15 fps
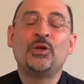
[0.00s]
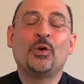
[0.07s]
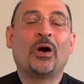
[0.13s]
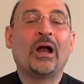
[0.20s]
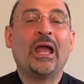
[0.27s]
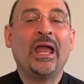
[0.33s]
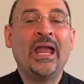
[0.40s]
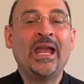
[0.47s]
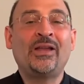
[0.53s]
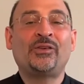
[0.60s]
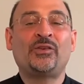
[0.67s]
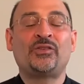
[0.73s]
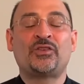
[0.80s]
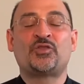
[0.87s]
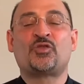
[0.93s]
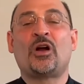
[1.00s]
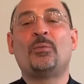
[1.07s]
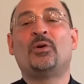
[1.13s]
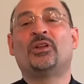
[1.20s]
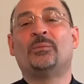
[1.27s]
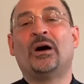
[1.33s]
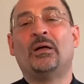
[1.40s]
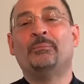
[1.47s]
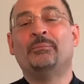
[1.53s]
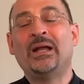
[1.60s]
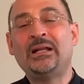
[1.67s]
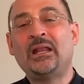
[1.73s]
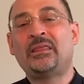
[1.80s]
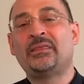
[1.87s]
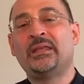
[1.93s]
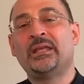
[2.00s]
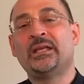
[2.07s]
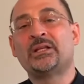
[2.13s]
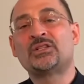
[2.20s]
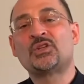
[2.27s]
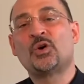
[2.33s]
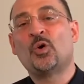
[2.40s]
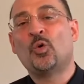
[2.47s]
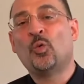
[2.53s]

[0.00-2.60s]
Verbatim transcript: you are anxious and troubled about many things.